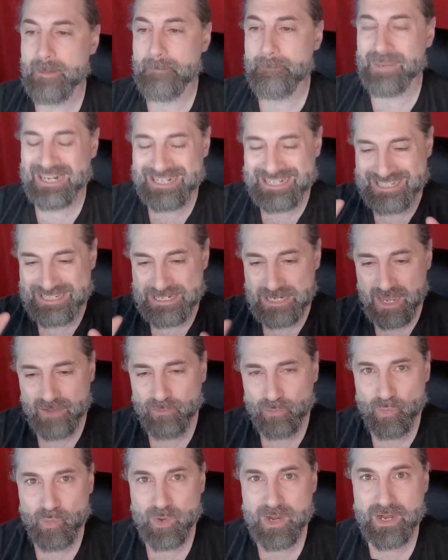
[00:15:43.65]
but
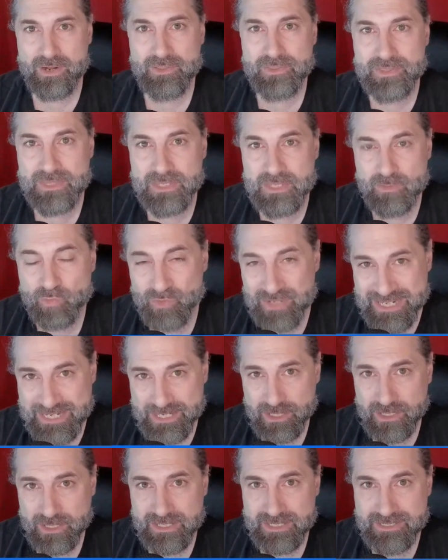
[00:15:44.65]
enough where the
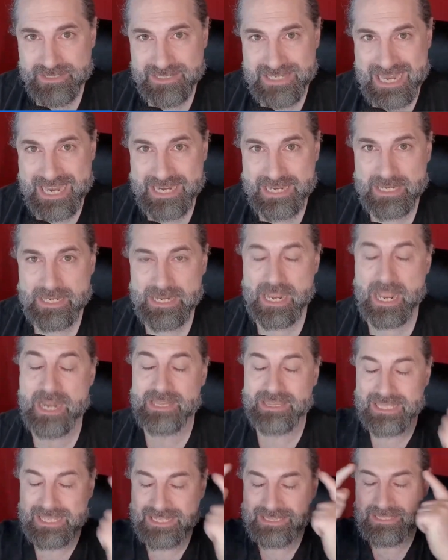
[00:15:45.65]
reader can take it
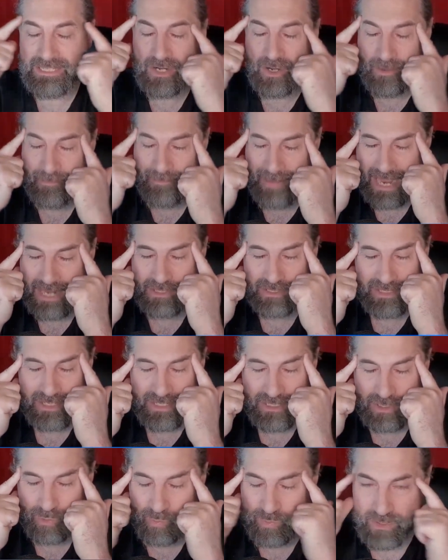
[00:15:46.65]
and let their imagination,